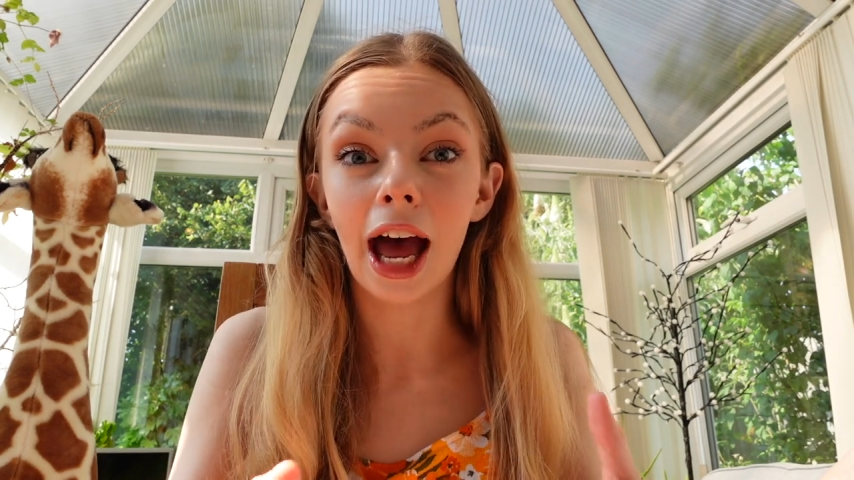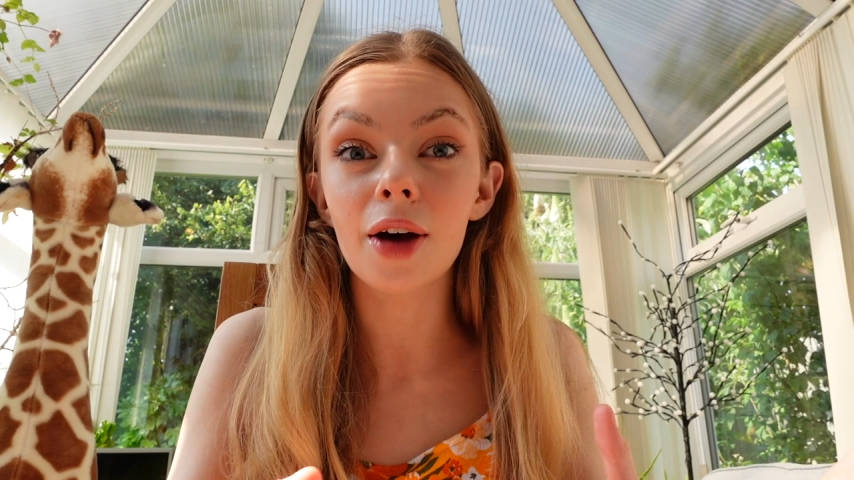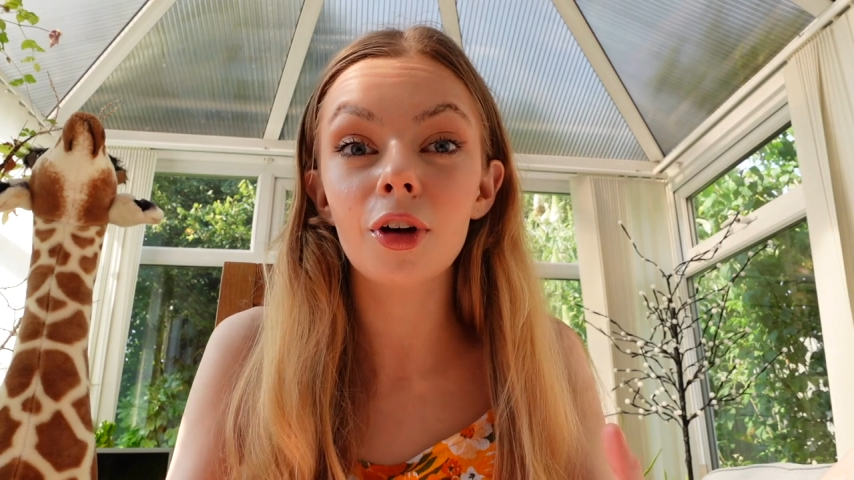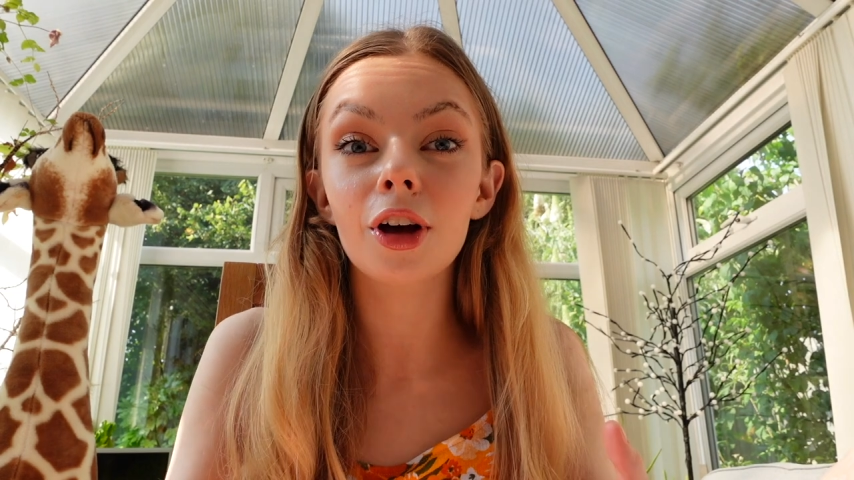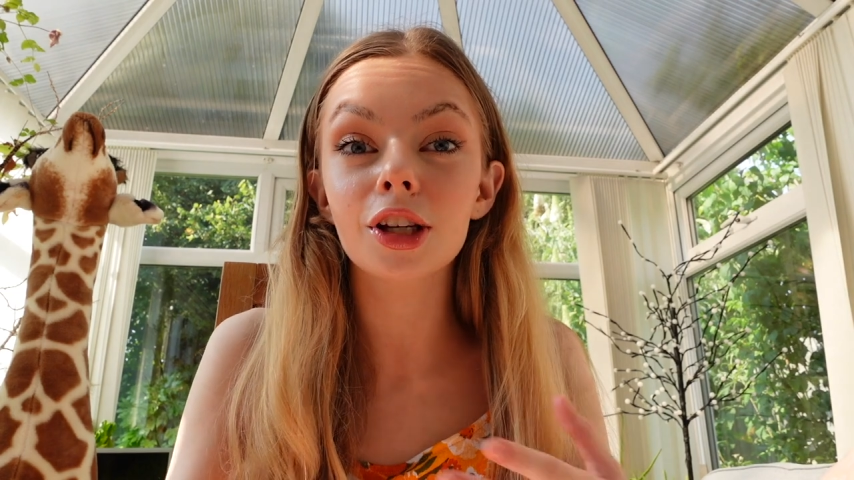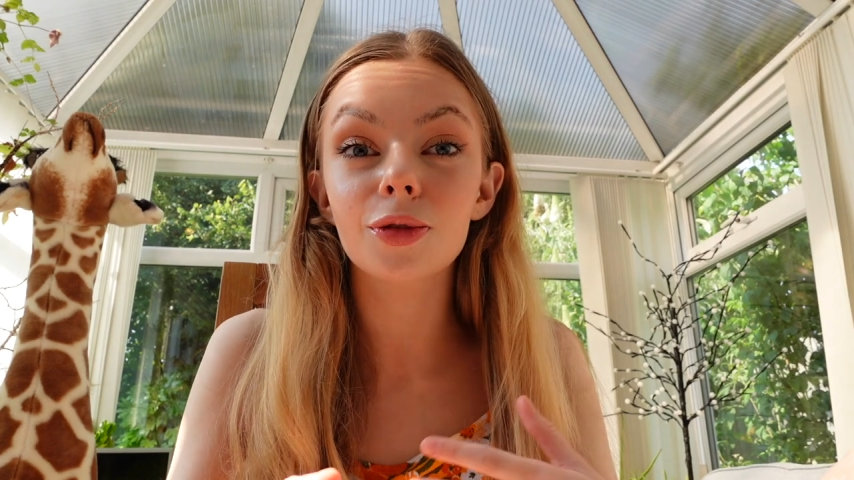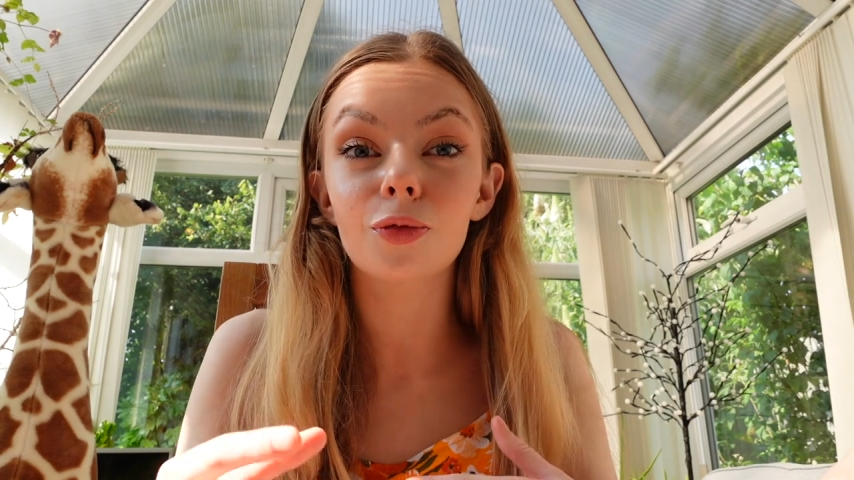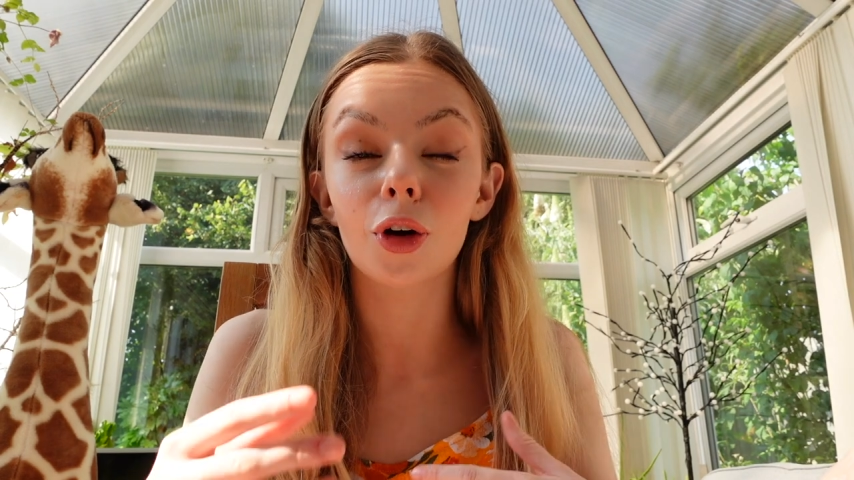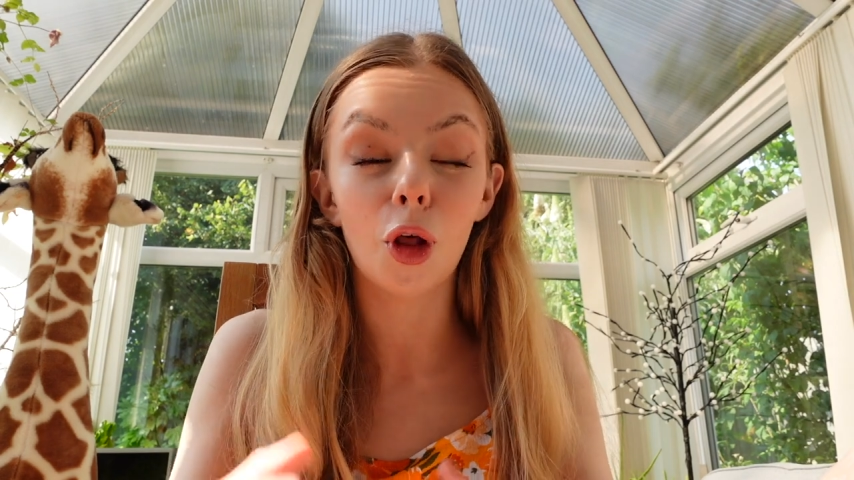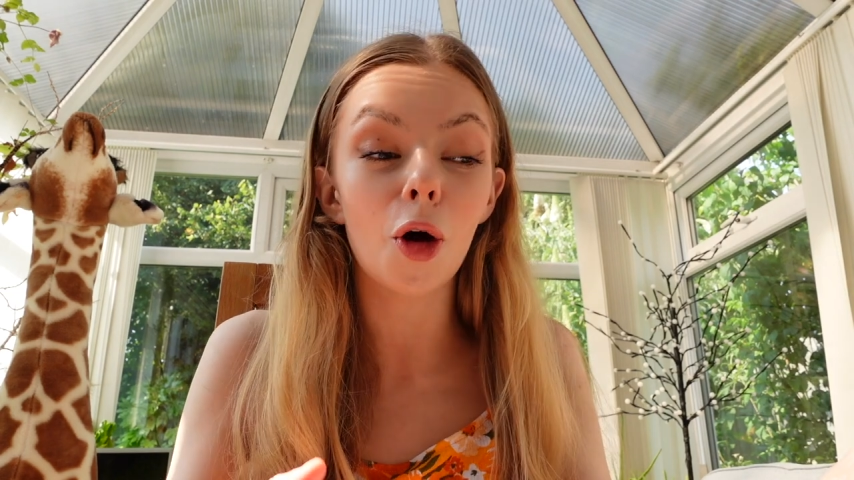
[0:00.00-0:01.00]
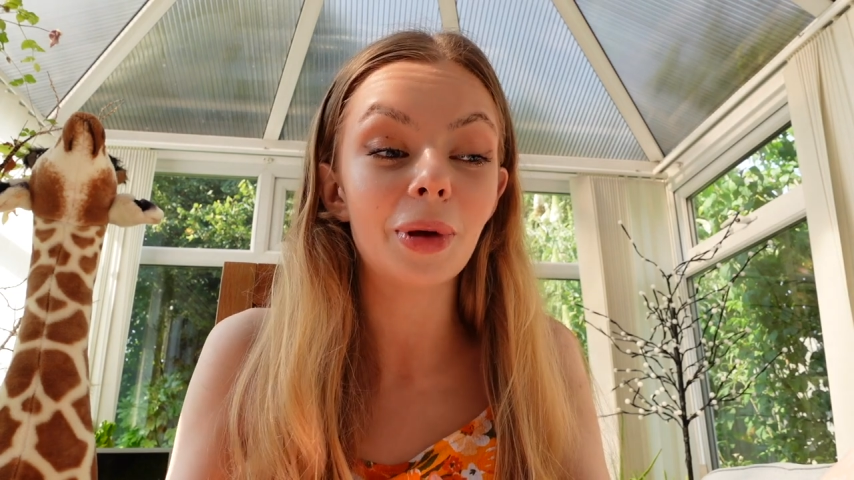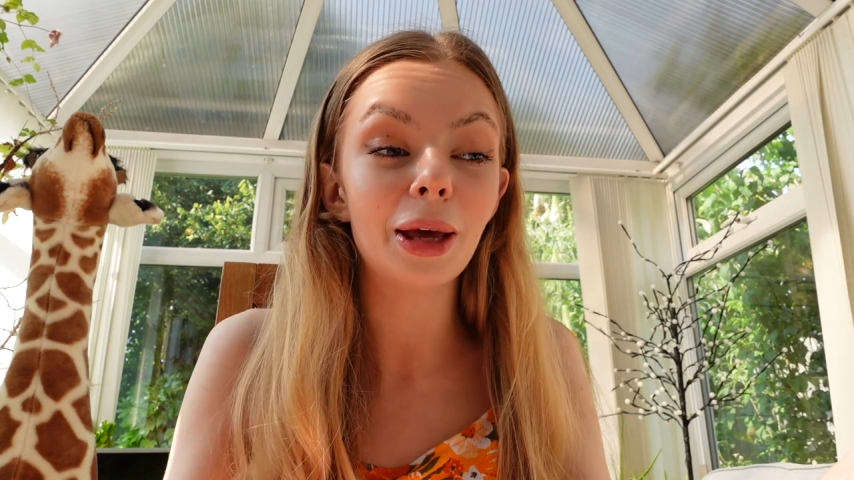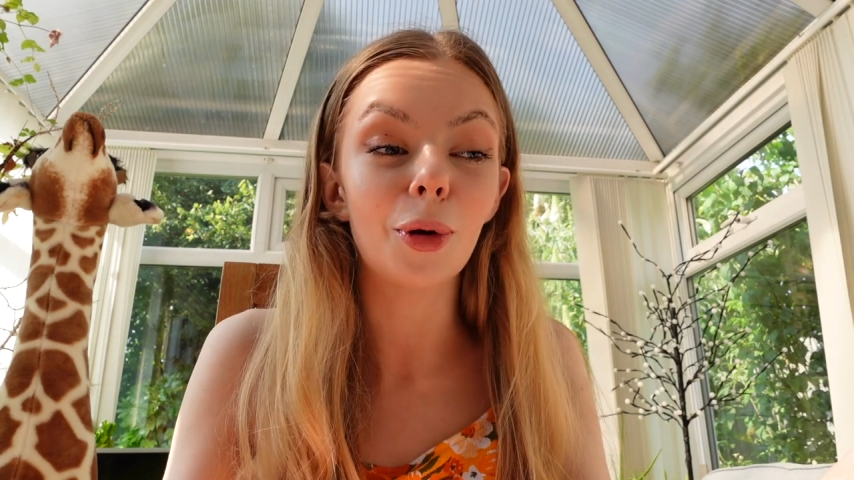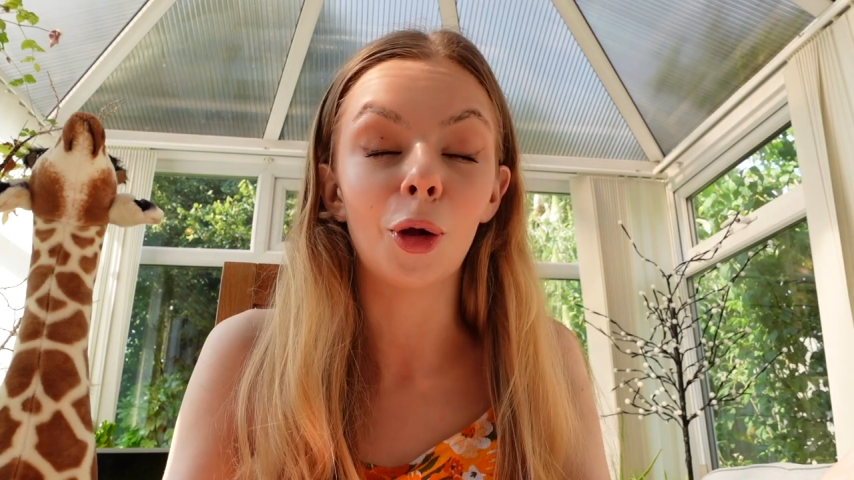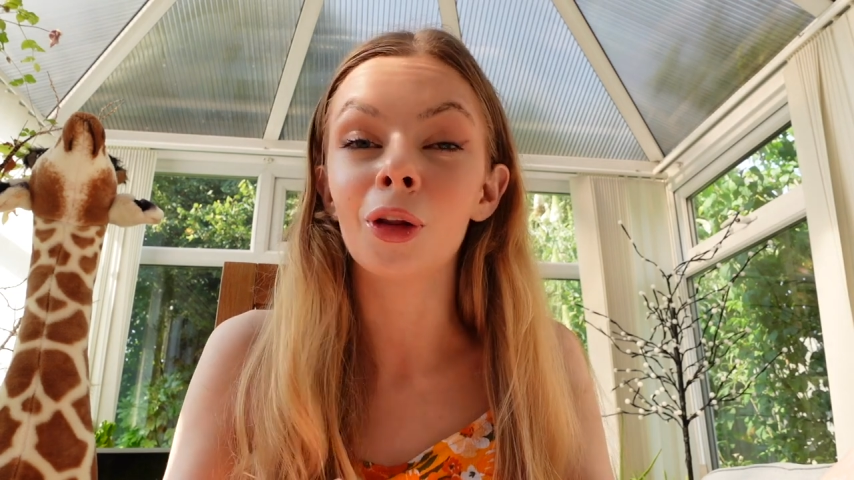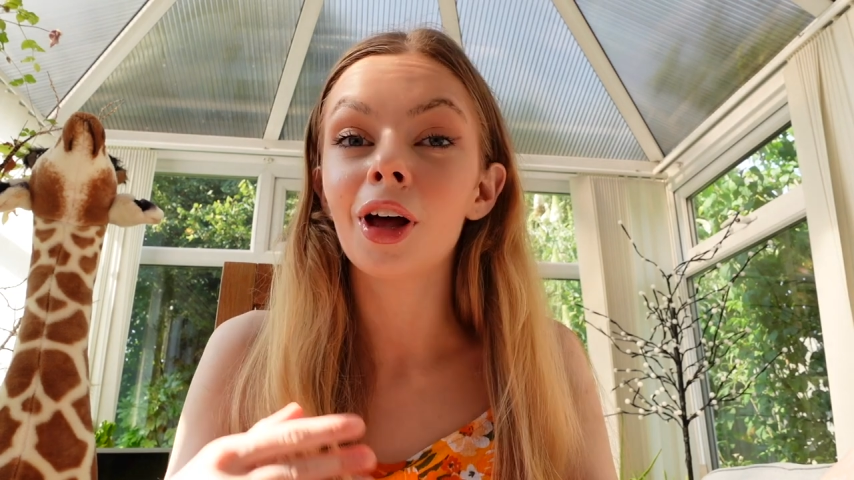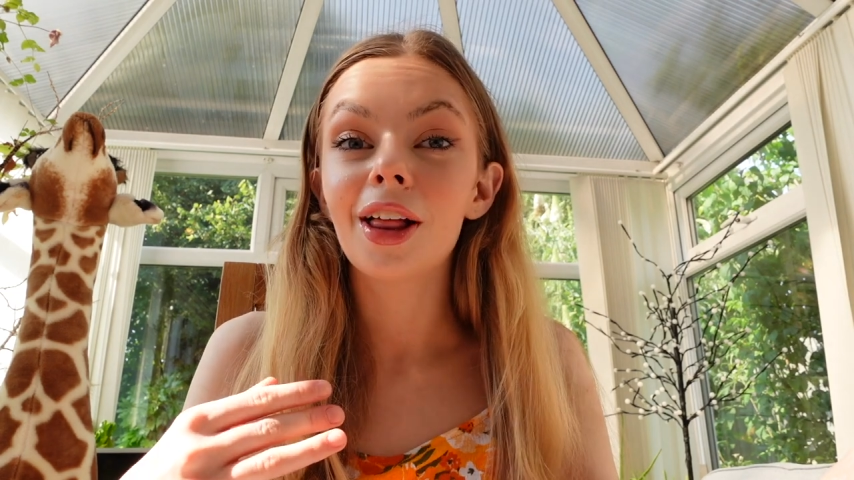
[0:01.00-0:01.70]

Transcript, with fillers: ever because for a lot of people,